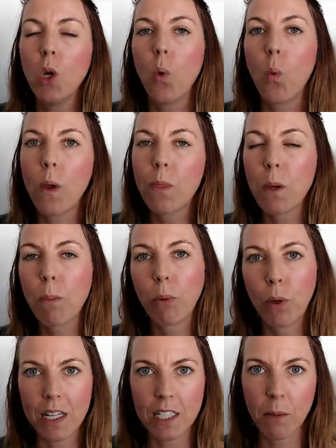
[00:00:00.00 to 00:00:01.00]
with the
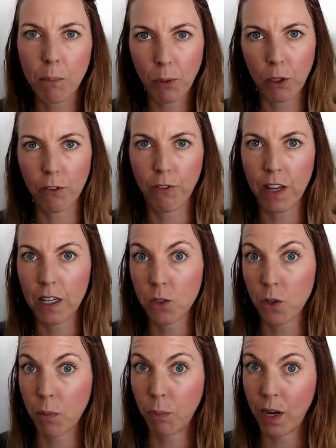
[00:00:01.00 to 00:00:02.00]
present perfect or
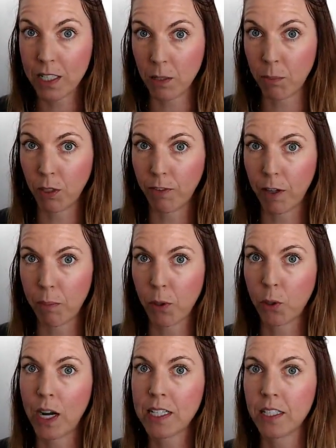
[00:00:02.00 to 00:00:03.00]
the present perfect
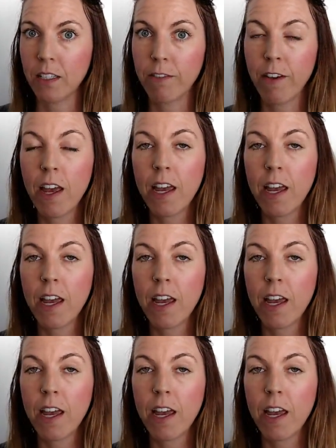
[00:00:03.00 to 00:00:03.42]
progressive